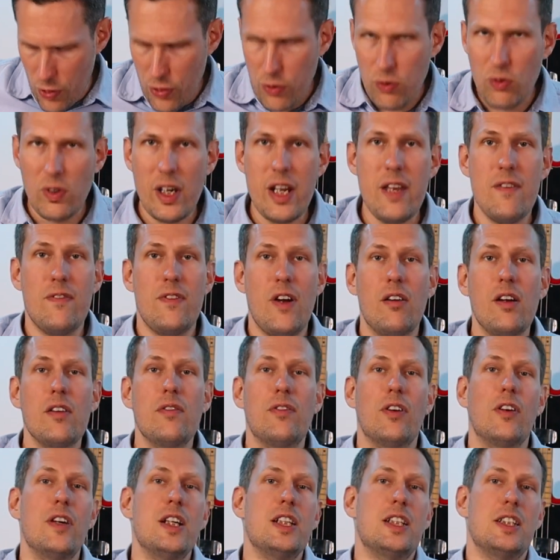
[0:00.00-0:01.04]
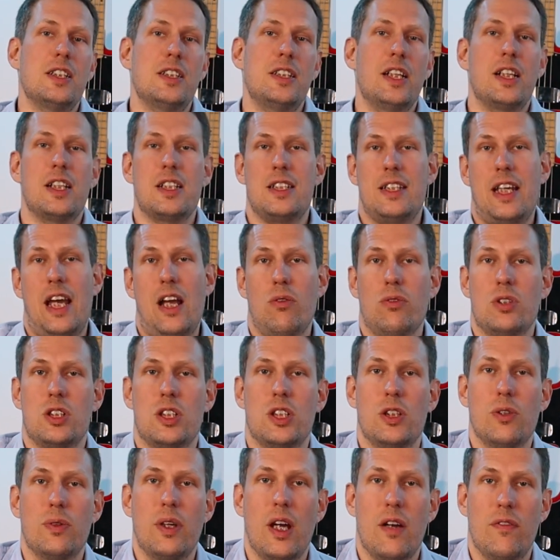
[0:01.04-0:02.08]
3 very, very distinct sounds
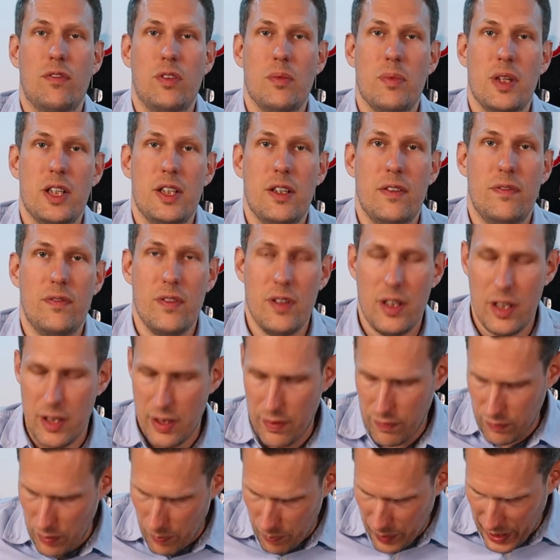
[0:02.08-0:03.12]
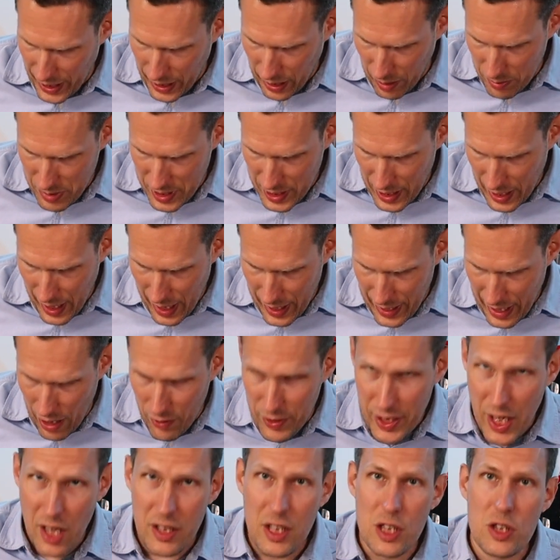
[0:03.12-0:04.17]
that you get from the different pickups there. Now
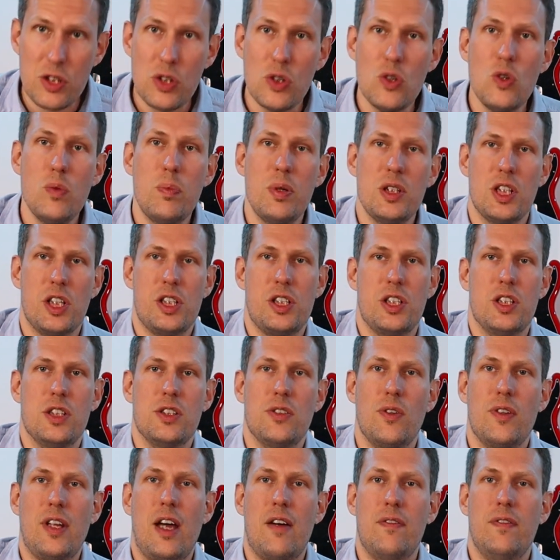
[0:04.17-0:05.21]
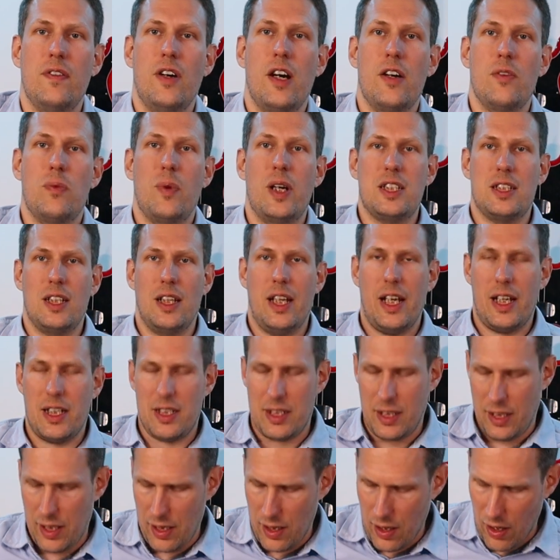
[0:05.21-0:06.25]
the other 2 positions on that 5-way
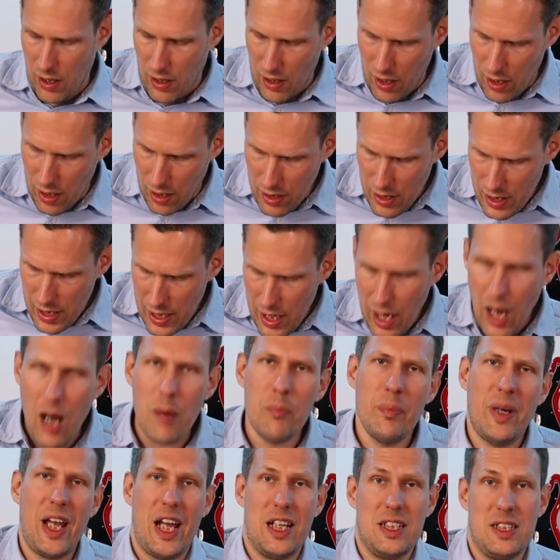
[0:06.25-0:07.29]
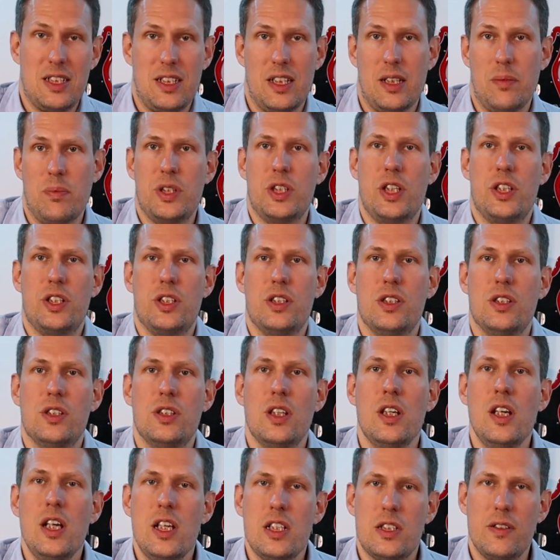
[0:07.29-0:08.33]
selector are hum cancelling positions.
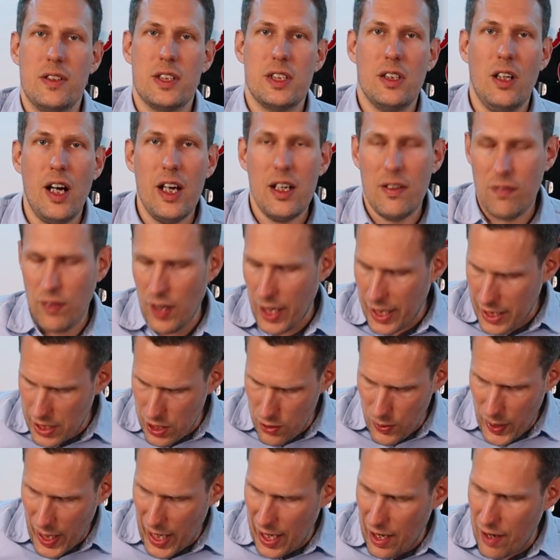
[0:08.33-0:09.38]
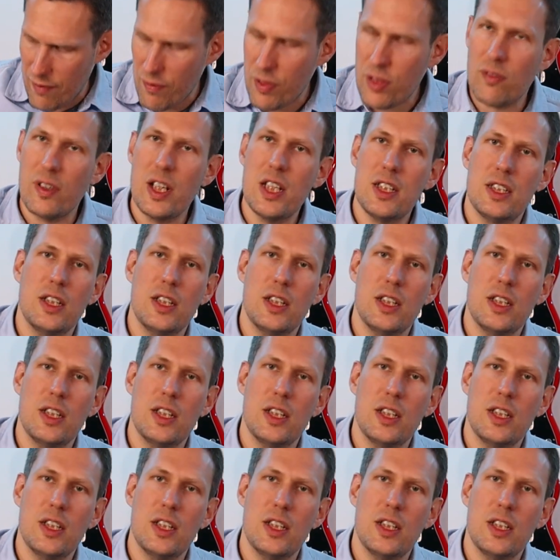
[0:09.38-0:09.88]
So it's kind of like you have 3